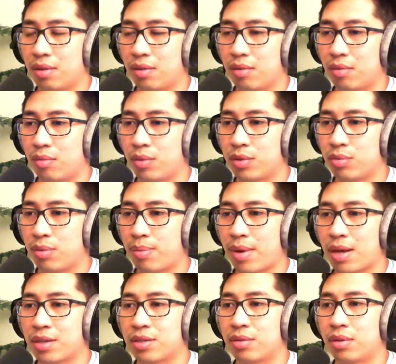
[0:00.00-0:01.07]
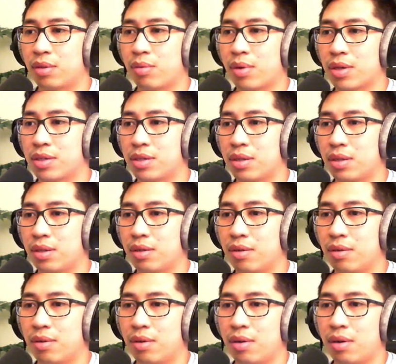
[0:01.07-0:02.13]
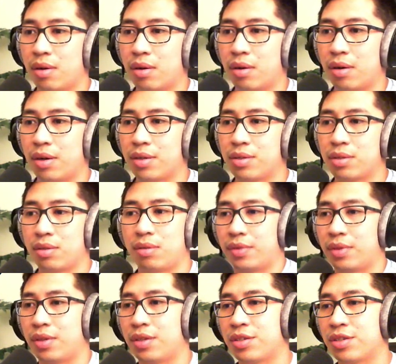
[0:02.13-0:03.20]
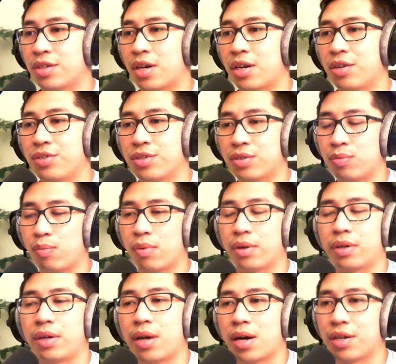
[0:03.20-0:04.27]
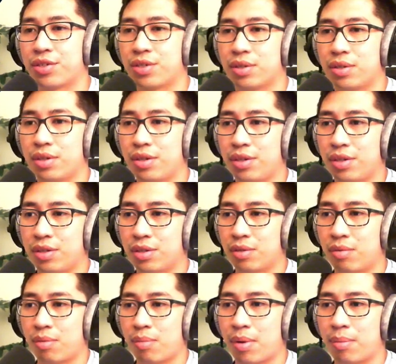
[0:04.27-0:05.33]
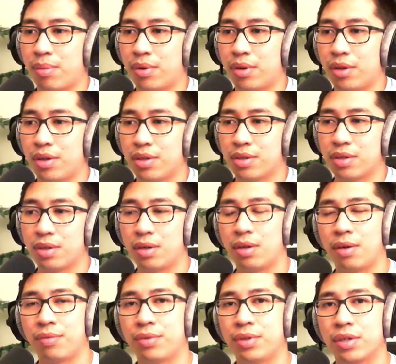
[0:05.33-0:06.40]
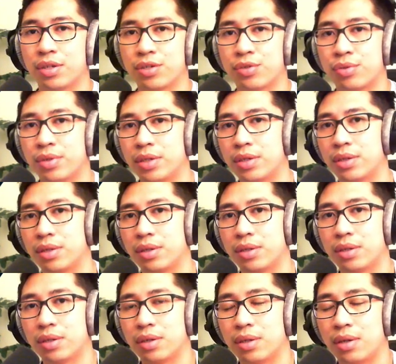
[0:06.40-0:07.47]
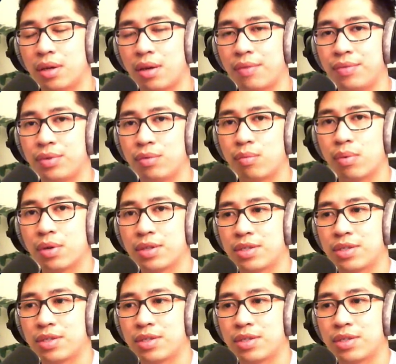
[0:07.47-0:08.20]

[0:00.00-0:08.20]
which we pass the request in. All right, so this is kind of just one gotcha that you need to remember is if you're going to trigger, if you want